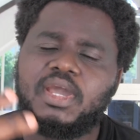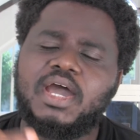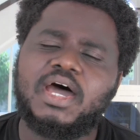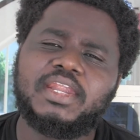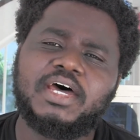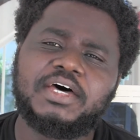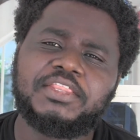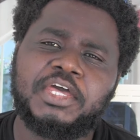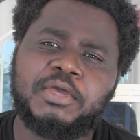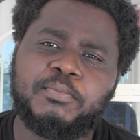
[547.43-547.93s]

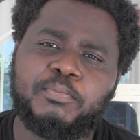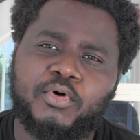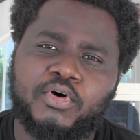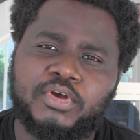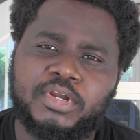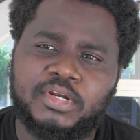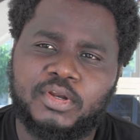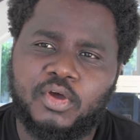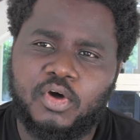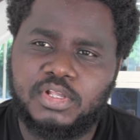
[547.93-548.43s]
another
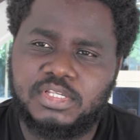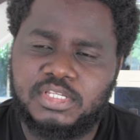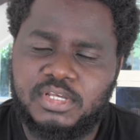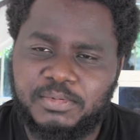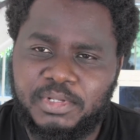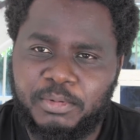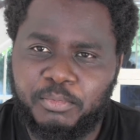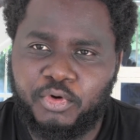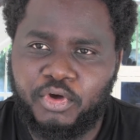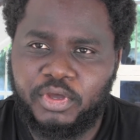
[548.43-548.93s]
important
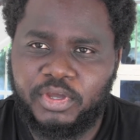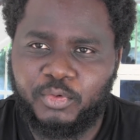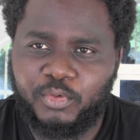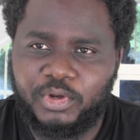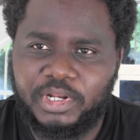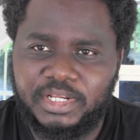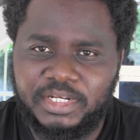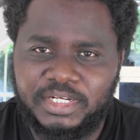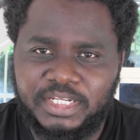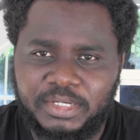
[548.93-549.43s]
concept. I'm going
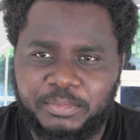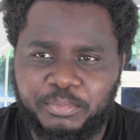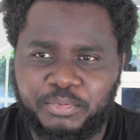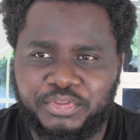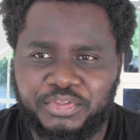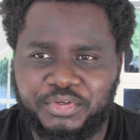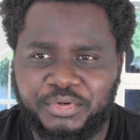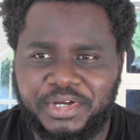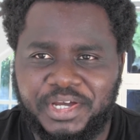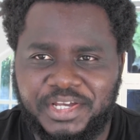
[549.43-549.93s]
really deep
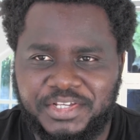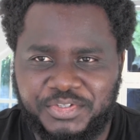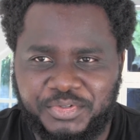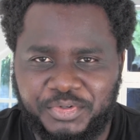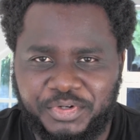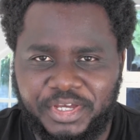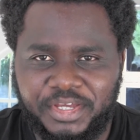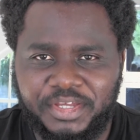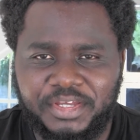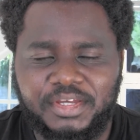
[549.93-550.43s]
with you guys
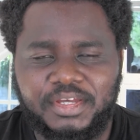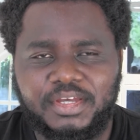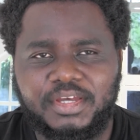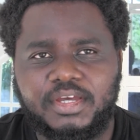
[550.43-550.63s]
today.